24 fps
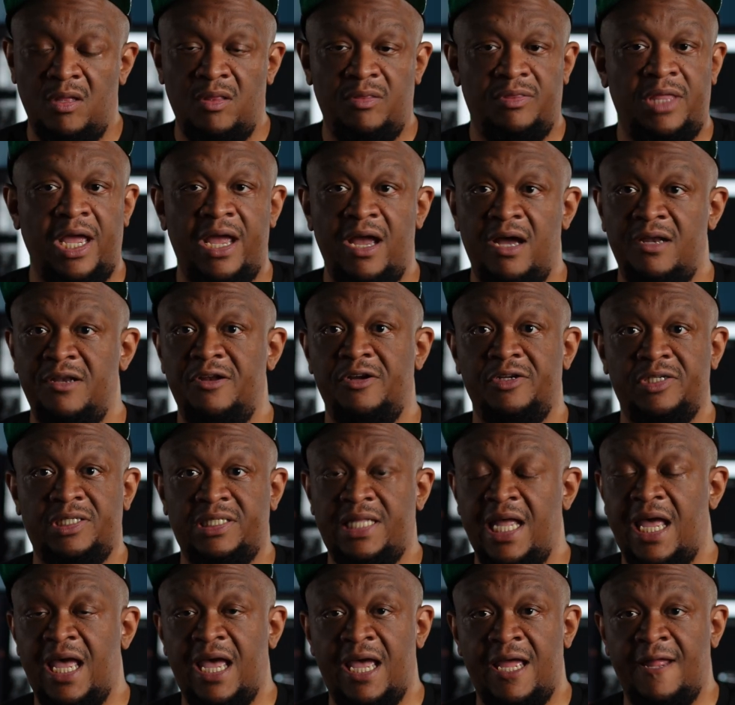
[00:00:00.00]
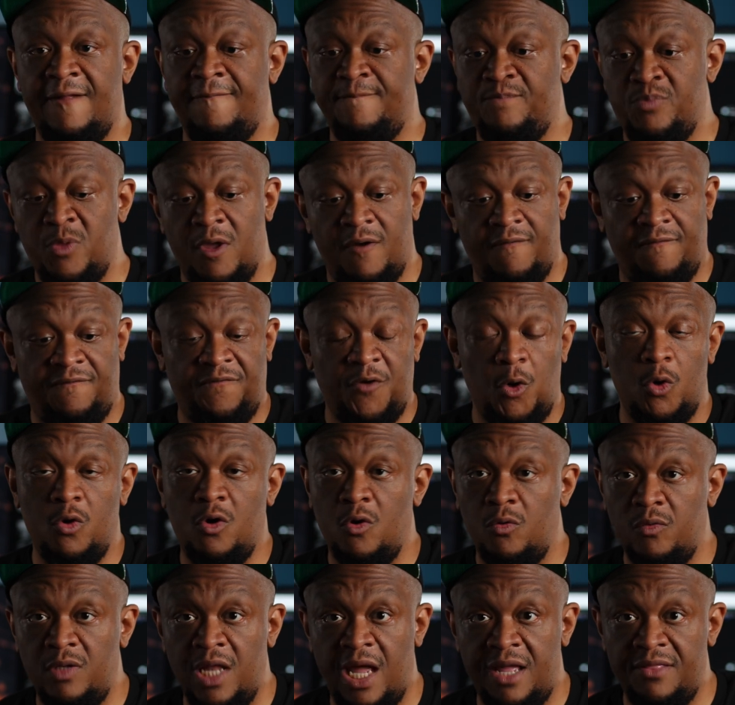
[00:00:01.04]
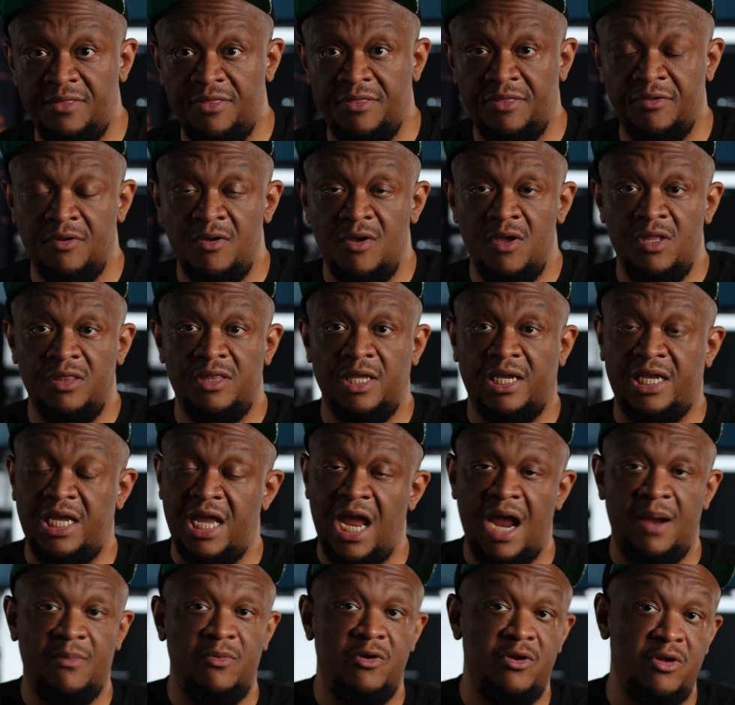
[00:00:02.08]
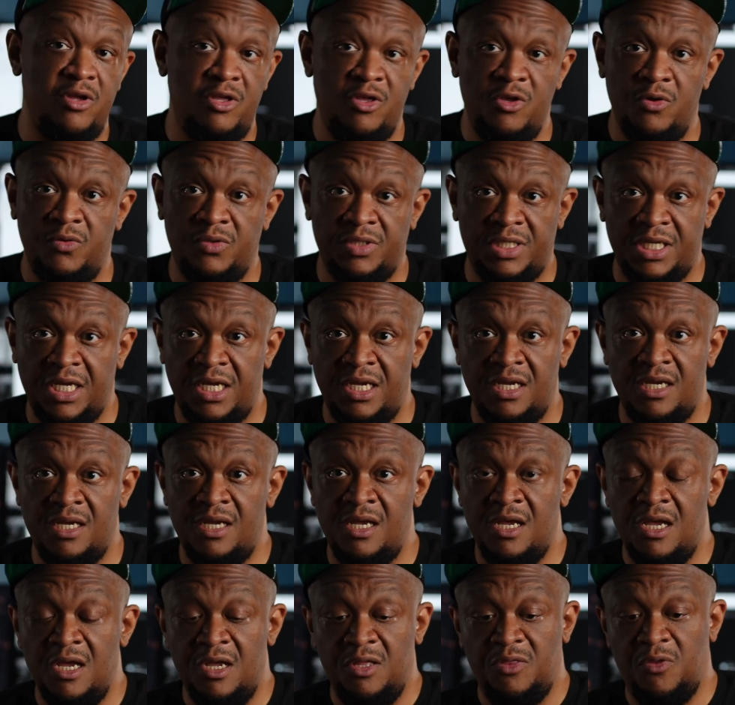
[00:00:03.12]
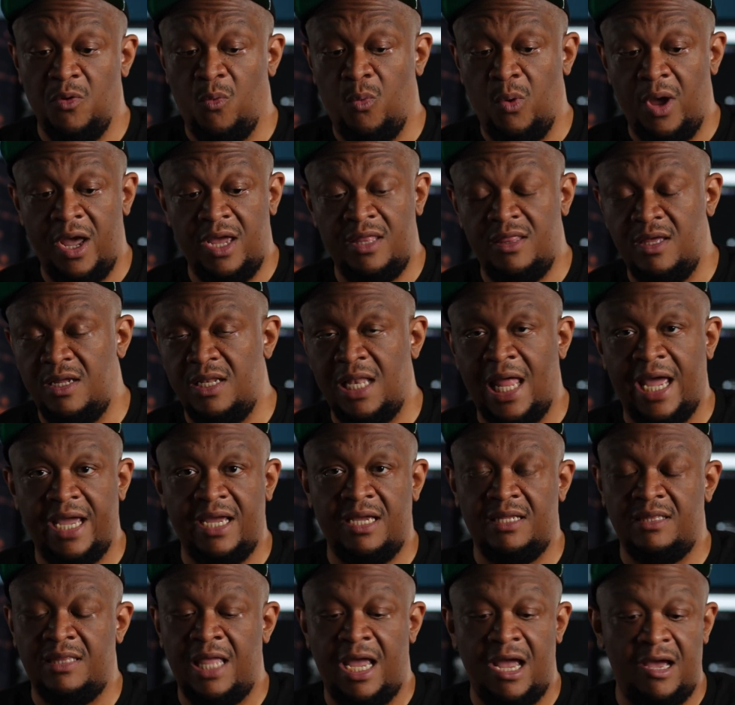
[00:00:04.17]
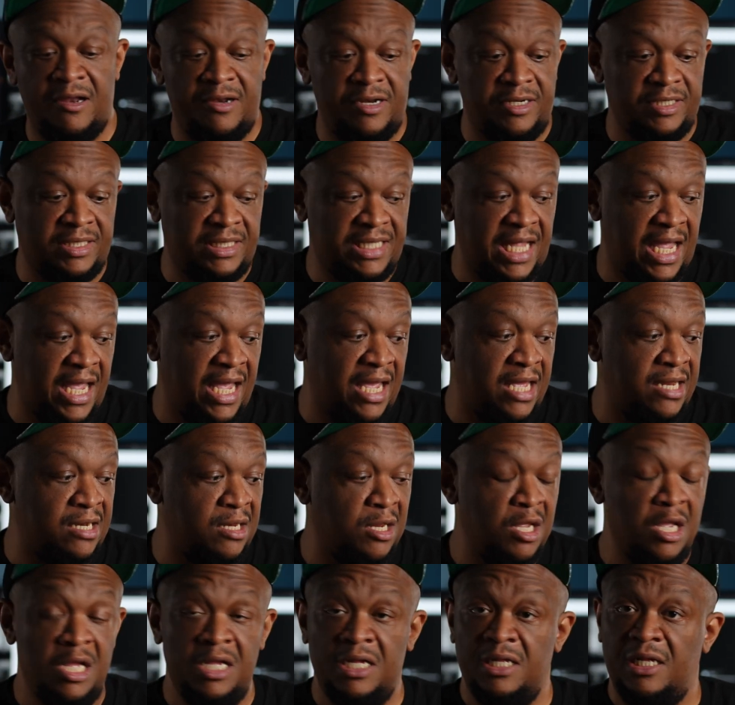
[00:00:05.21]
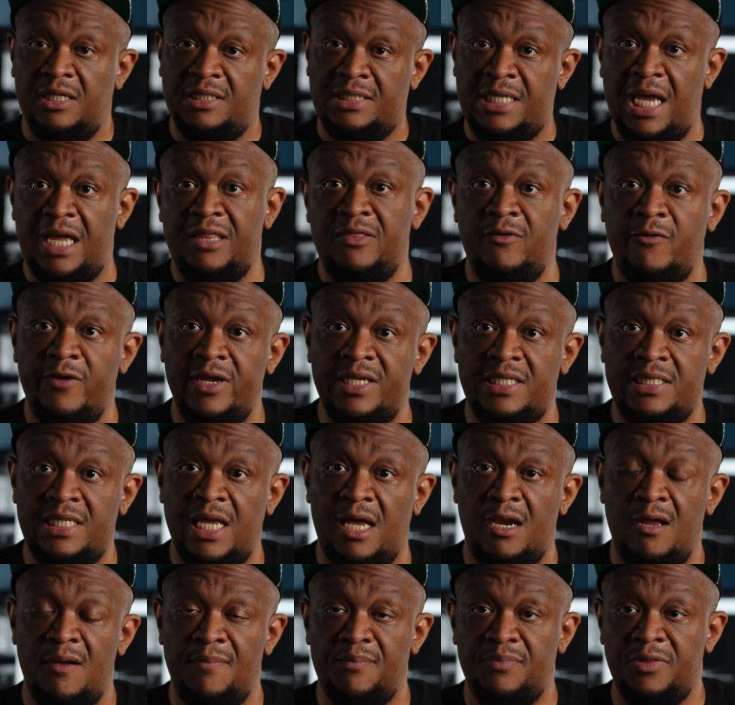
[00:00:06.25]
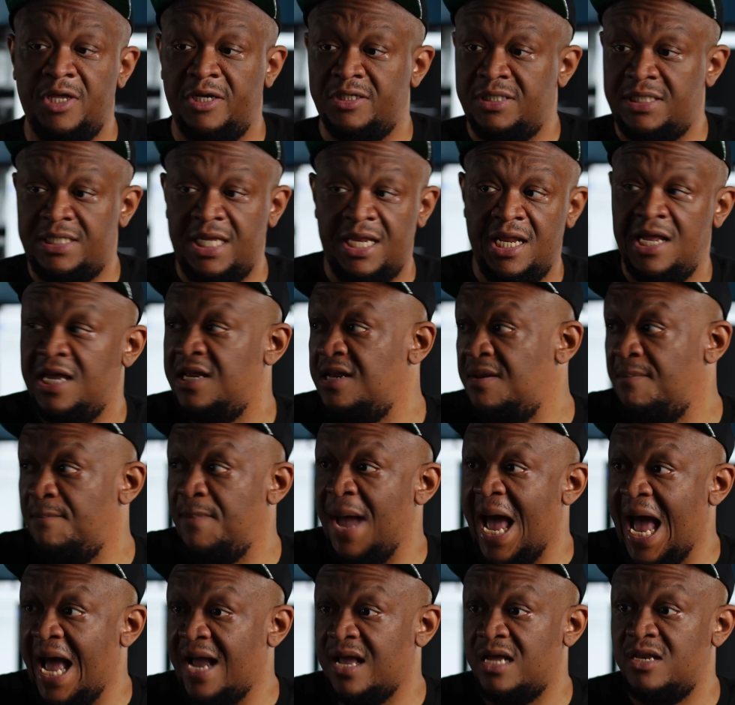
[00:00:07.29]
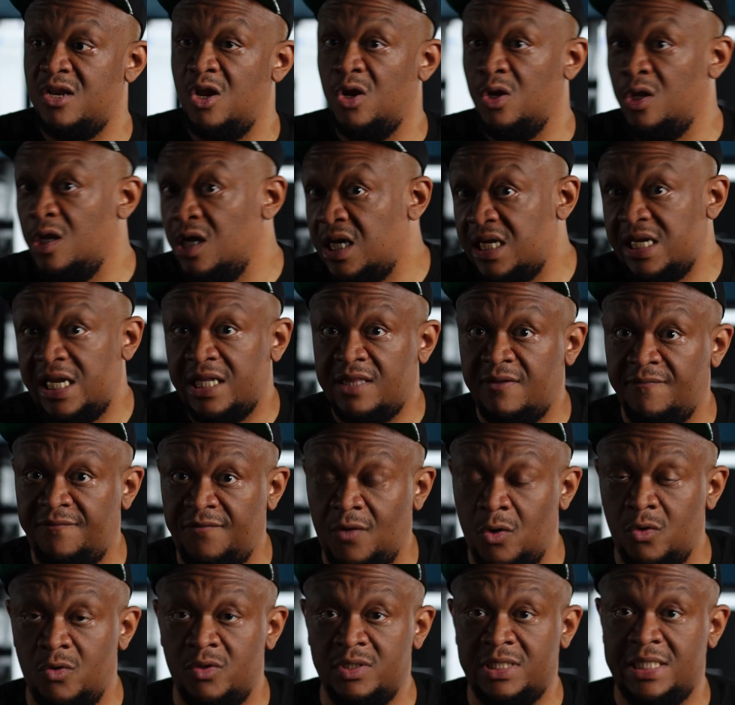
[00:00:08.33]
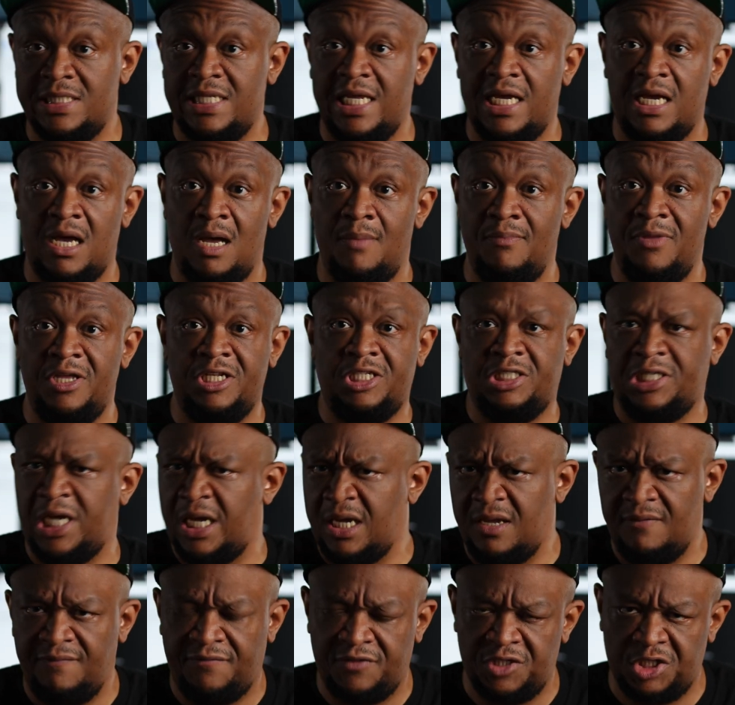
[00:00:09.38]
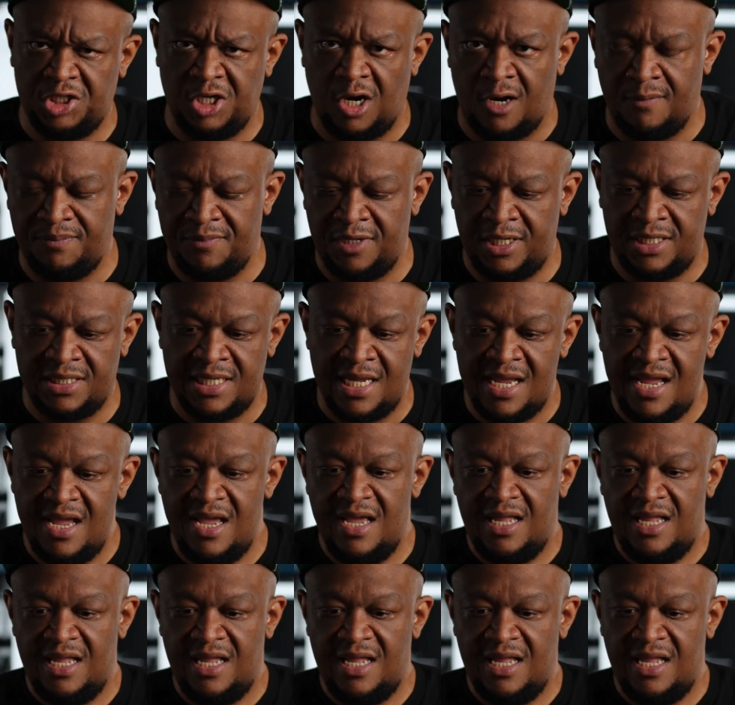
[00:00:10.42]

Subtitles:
They understand focal length, the camera you're using, the way that, they understand the tethering setup. They're sitting in the back and they're looking at the photos as they come in, checking for sharpness.